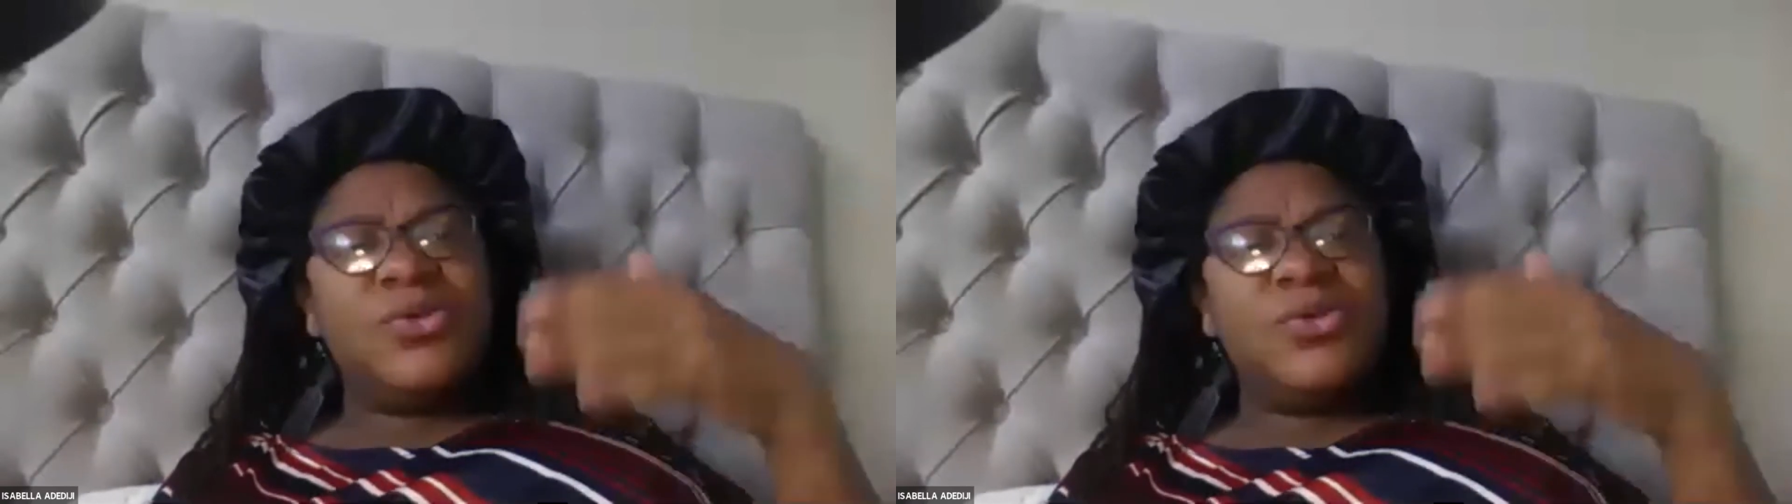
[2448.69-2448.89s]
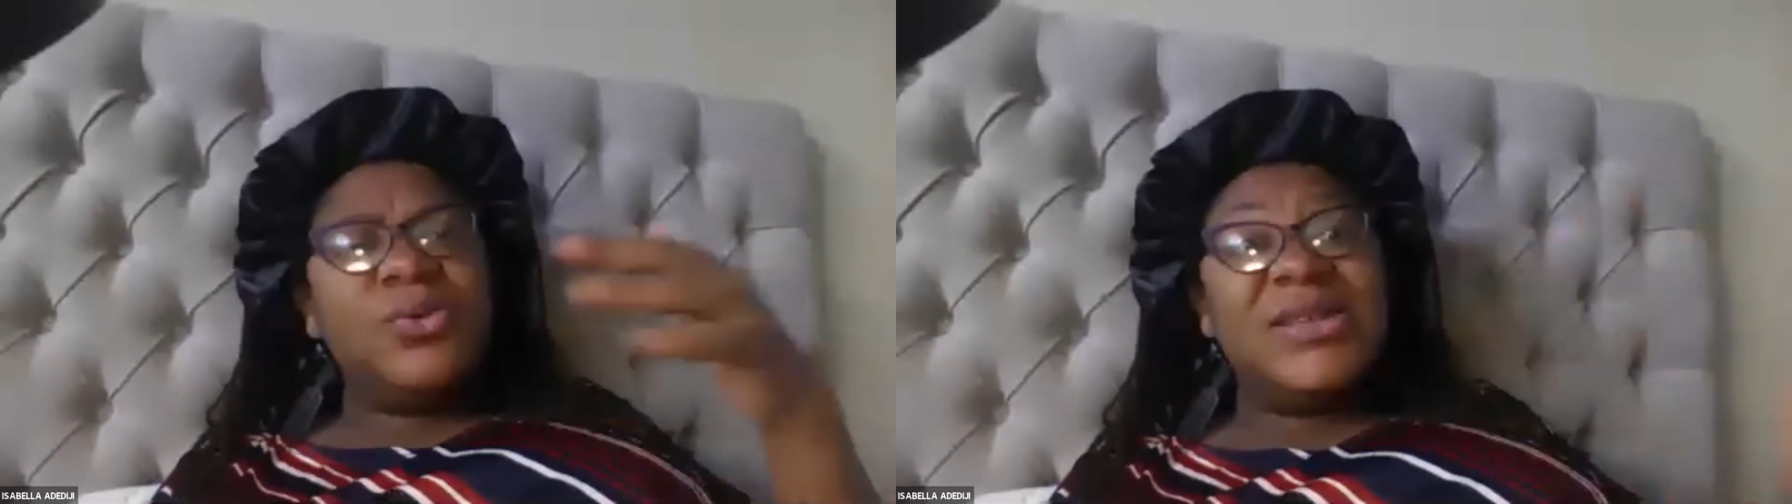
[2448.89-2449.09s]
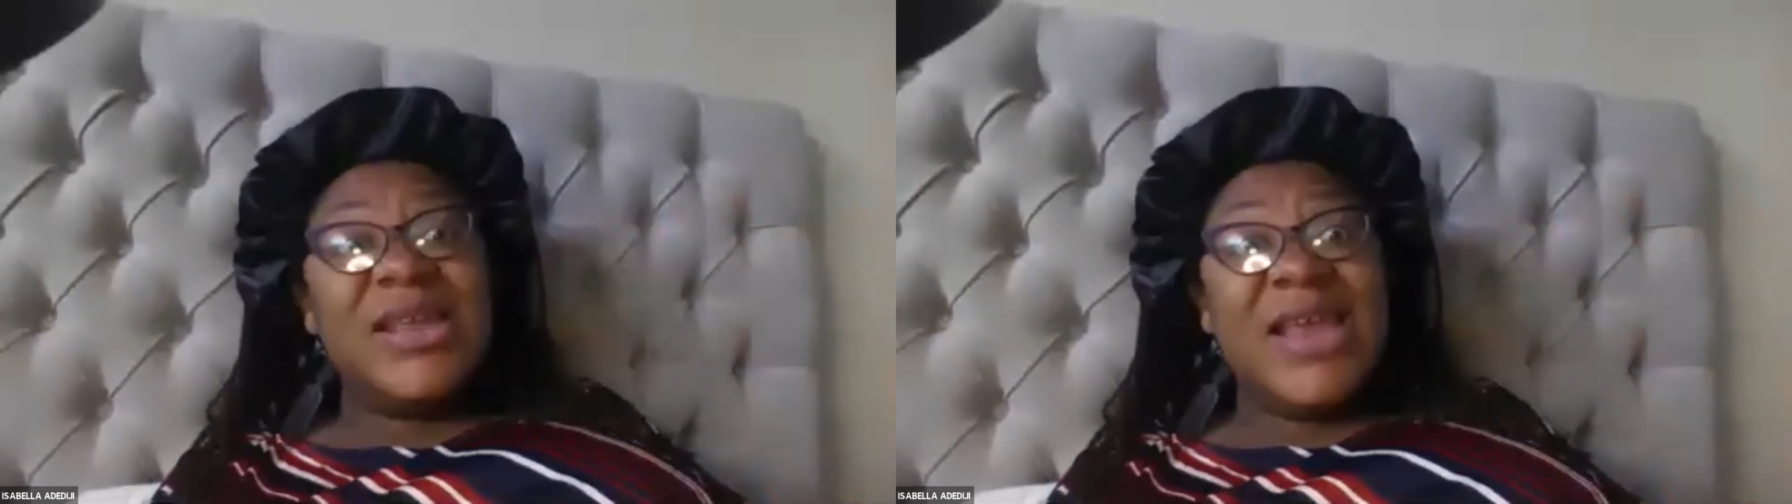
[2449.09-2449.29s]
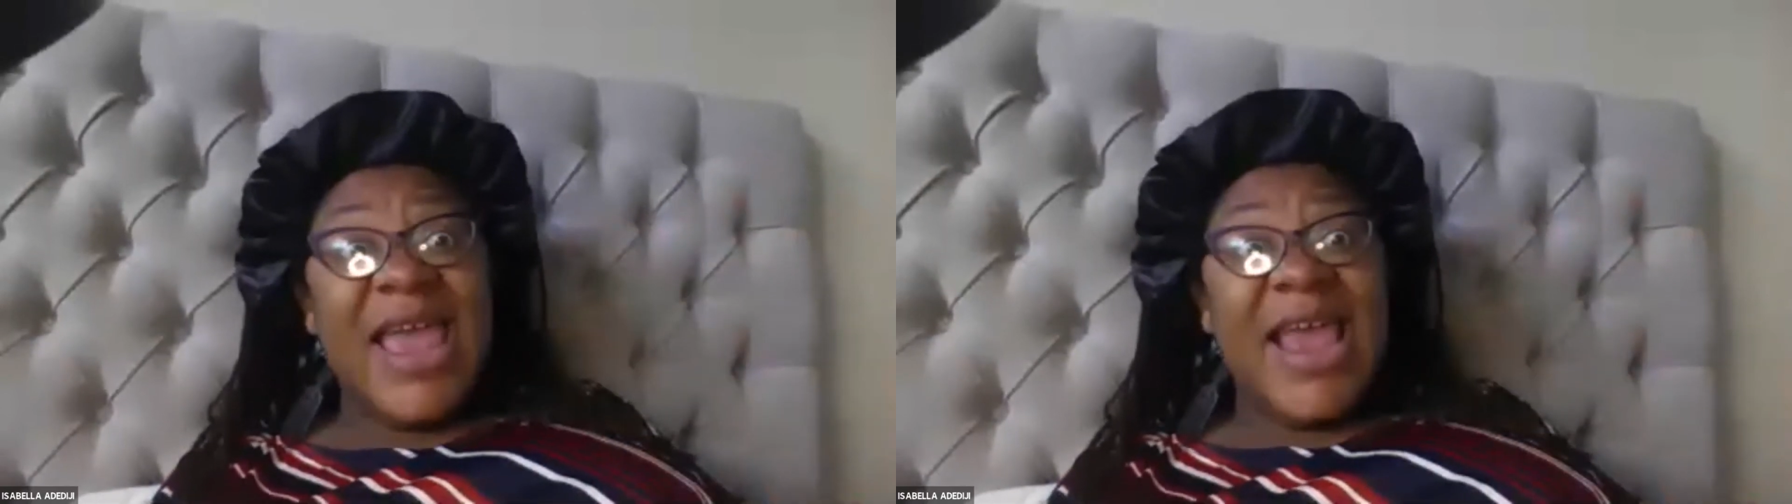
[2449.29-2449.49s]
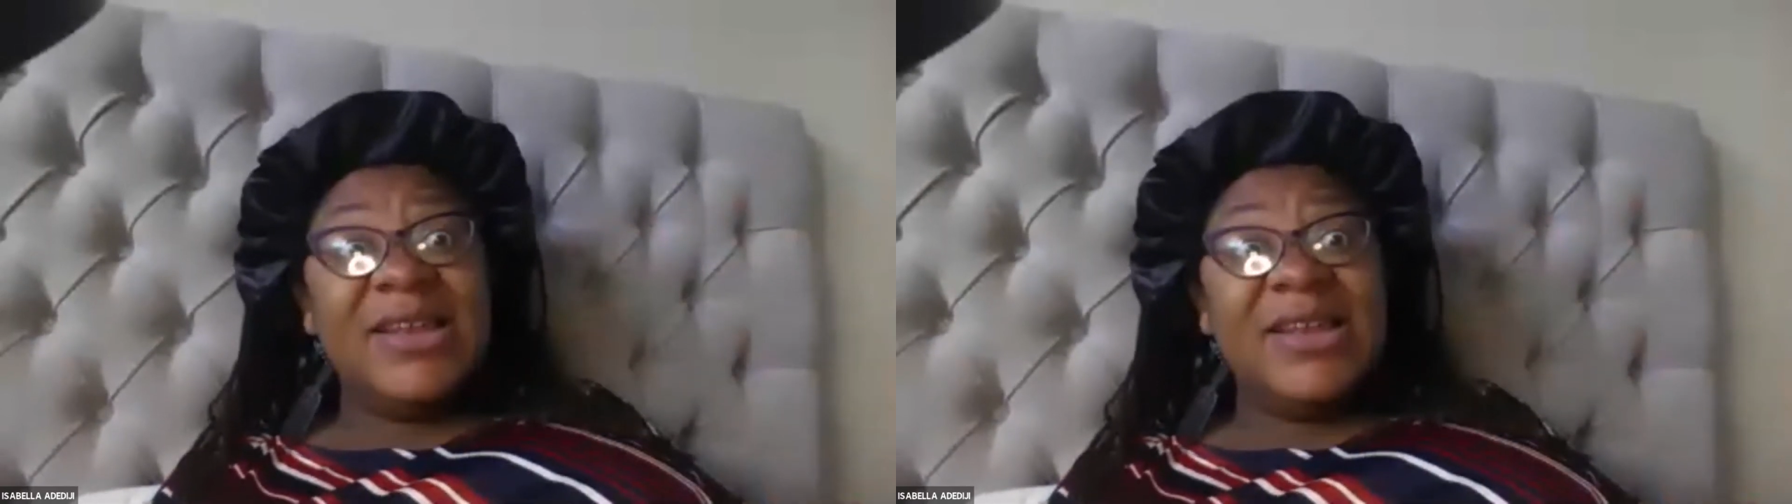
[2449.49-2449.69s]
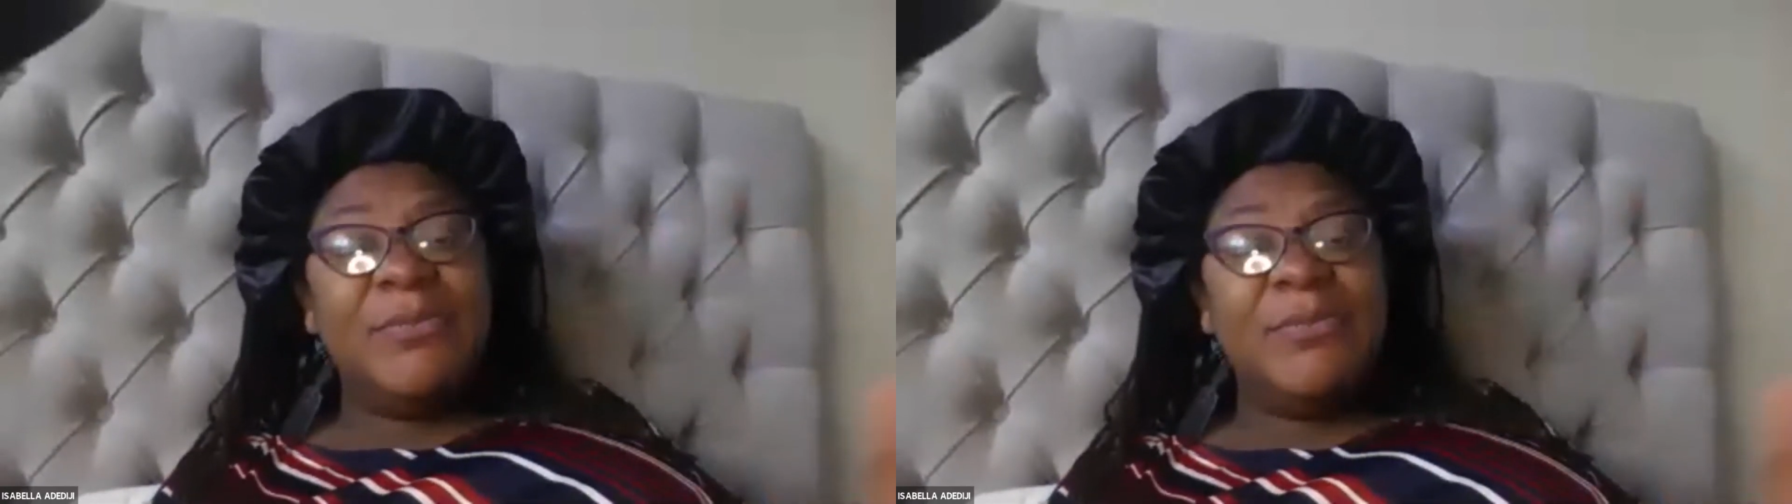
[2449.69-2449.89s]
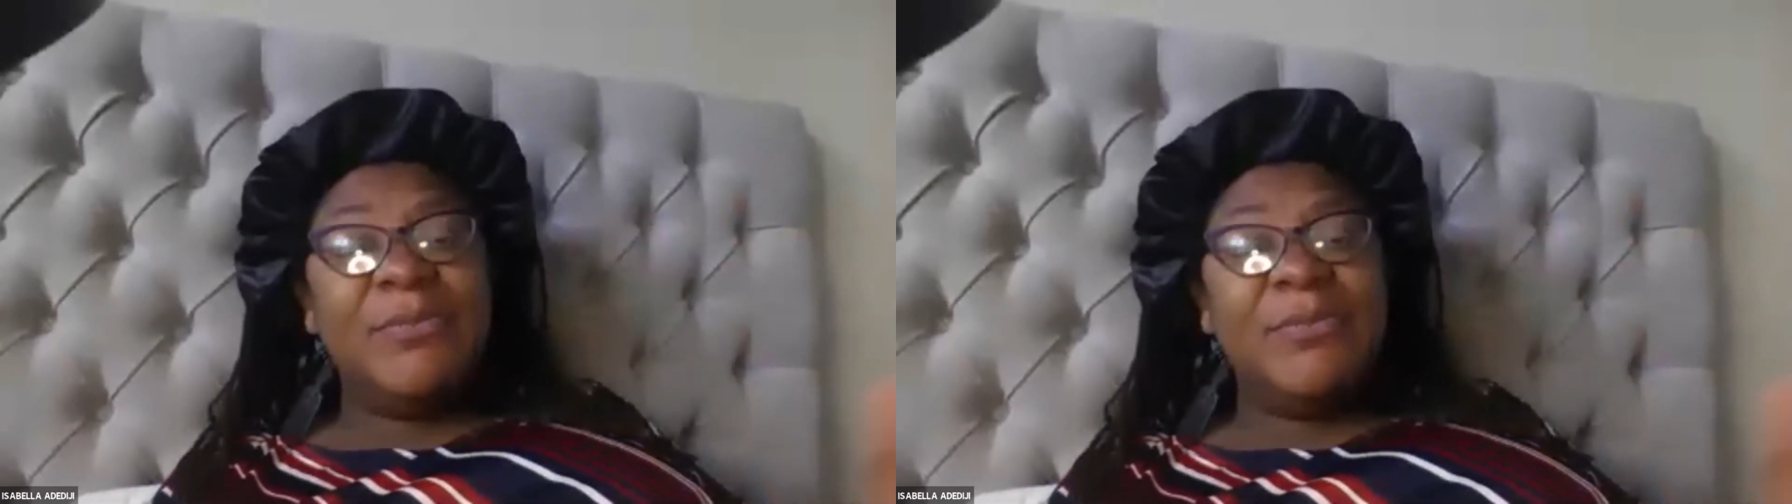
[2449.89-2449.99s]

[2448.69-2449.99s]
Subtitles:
towards the end,